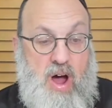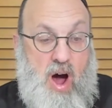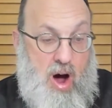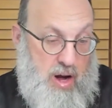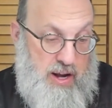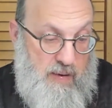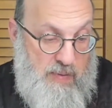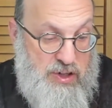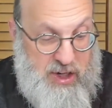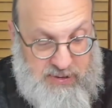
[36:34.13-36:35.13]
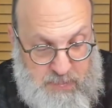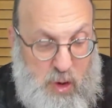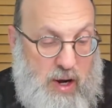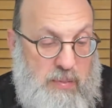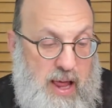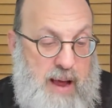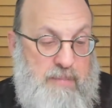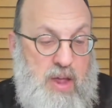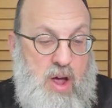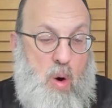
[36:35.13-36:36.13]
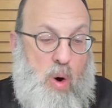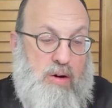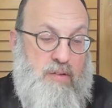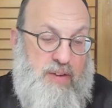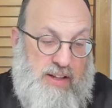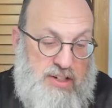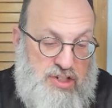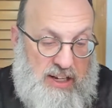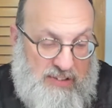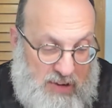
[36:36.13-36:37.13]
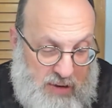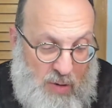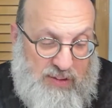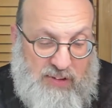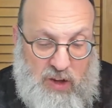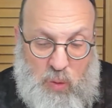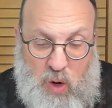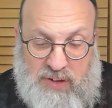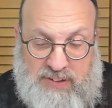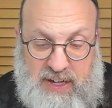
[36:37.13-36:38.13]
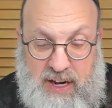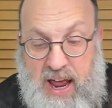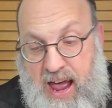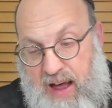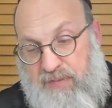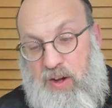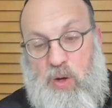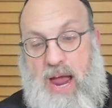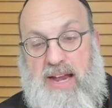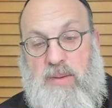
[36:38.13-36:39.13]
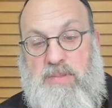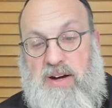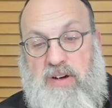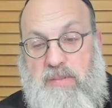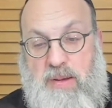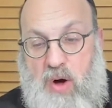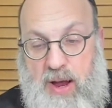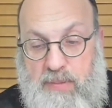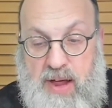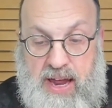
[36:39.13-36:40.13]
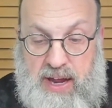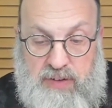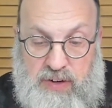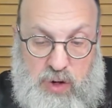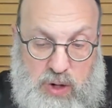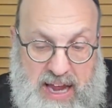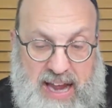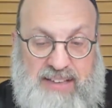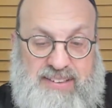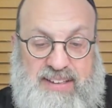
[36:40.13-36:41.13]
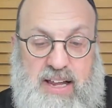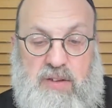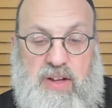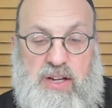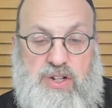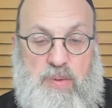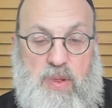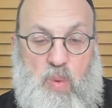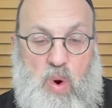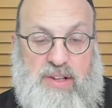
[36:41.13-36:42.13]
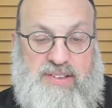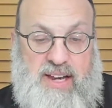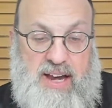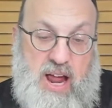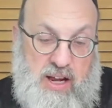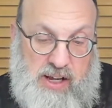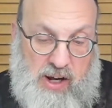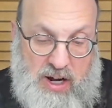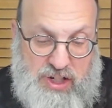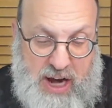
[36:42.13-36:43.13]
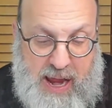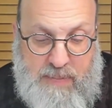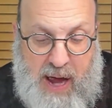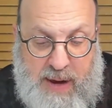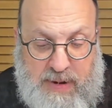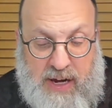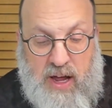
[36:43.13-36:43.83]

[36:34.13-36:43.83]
Oy, Lahem, or a village that's close to the walled city, Afilu Einam Nirim even if you can't see the village from the walled city, Kigain Shehem Ba'imek,